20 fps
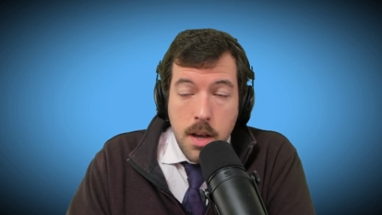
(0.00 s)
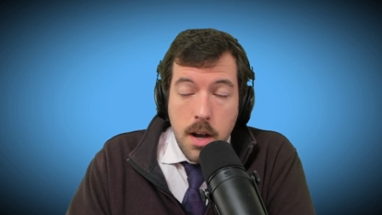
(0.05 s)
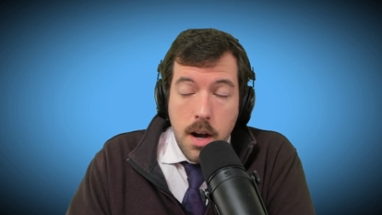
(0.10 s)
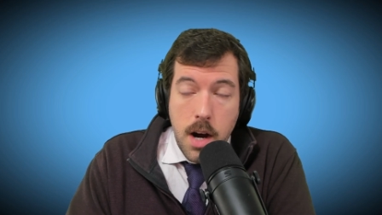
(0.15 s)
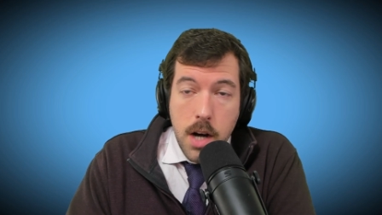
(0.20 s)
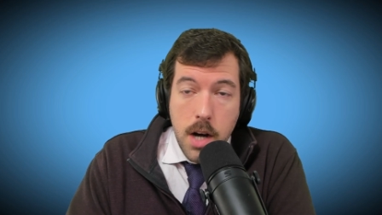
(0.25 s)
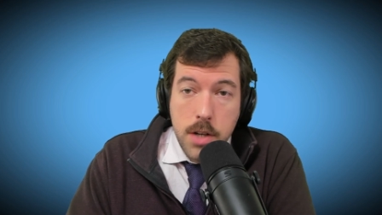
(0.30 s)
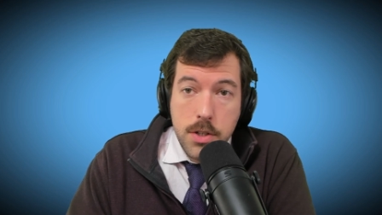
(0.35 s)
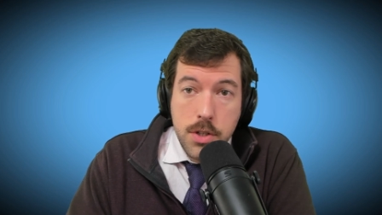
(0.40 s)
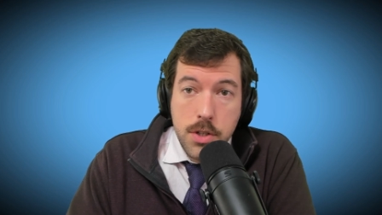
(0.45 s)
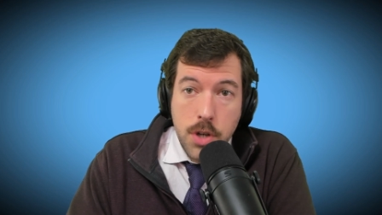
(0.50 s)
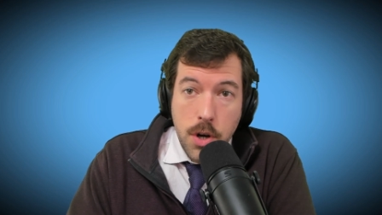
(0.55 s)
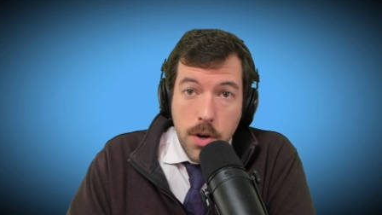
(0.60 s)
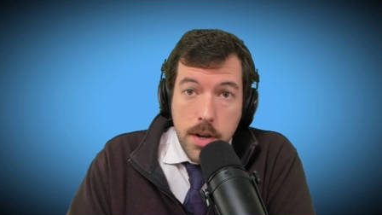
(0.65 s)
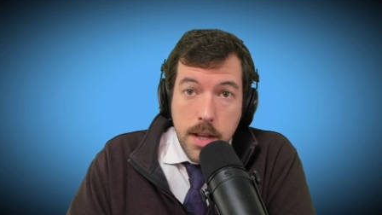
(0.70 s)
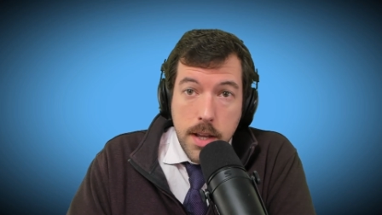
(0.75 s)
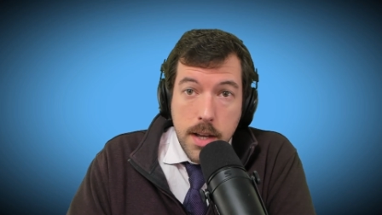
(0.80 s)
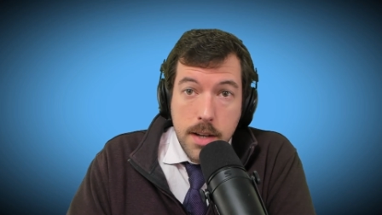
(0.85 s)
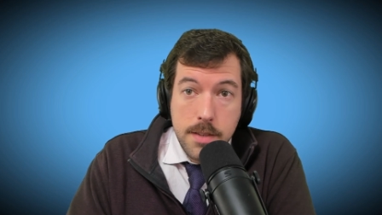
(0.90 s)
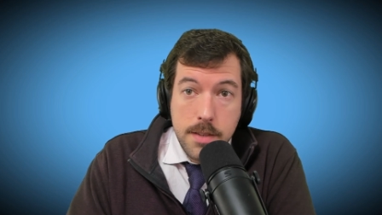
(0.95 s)
are
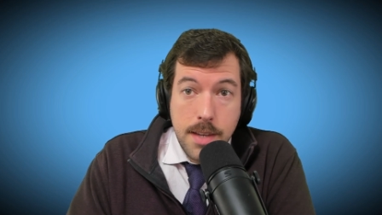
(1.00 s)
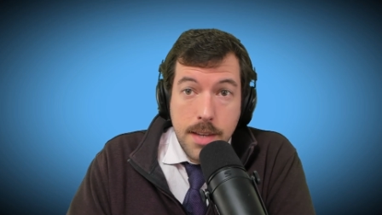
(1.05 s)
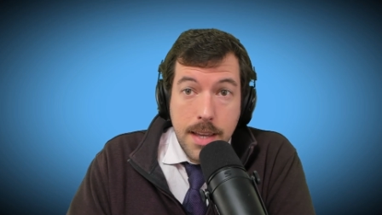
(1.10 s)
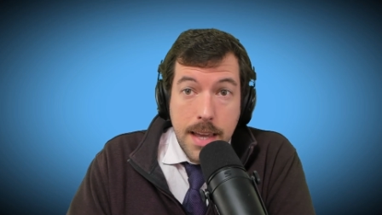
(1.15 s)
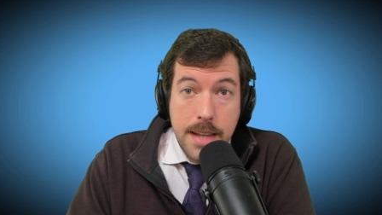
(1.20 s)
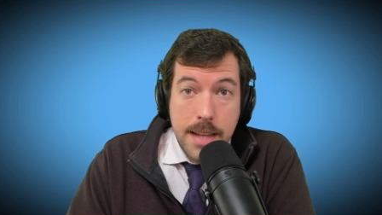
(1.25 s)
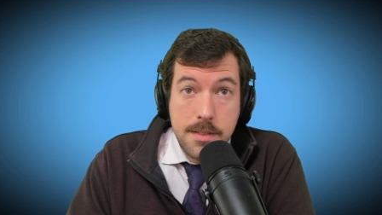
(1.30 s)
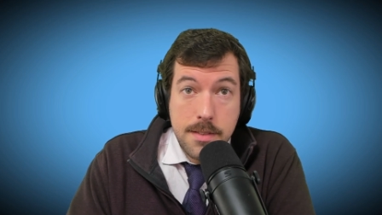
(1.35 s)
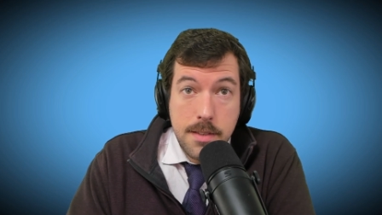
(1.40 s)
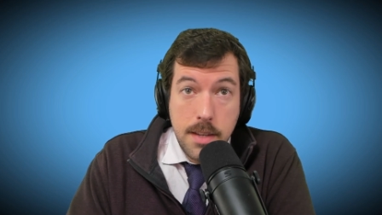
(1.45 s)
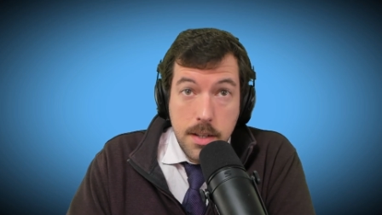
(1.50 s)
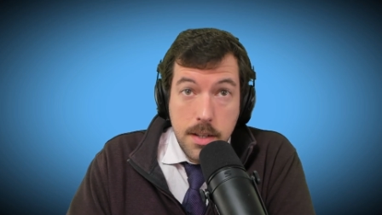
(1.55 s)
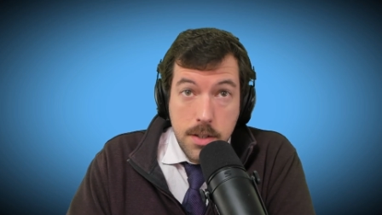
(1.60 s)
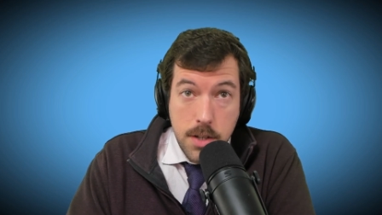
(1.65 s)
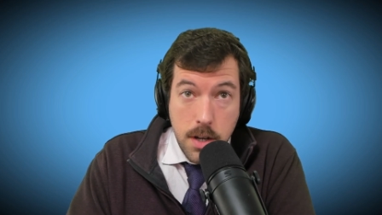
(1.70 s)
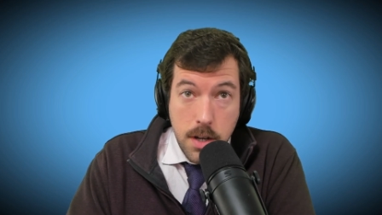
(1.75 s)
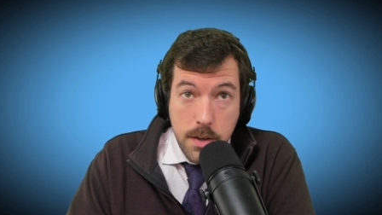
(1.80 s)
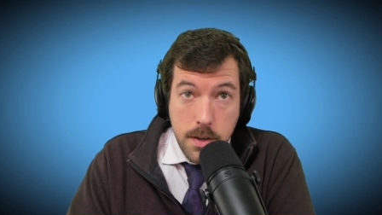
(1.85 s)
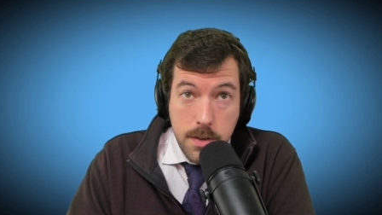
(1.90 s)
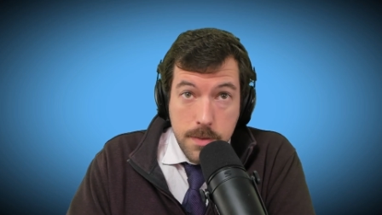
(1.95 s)
turning us against each
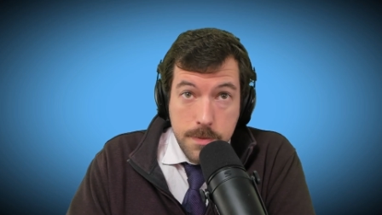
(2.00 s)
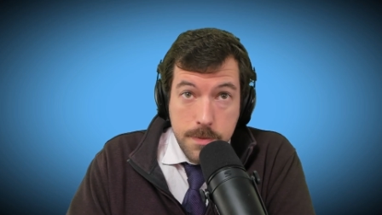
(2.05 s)
other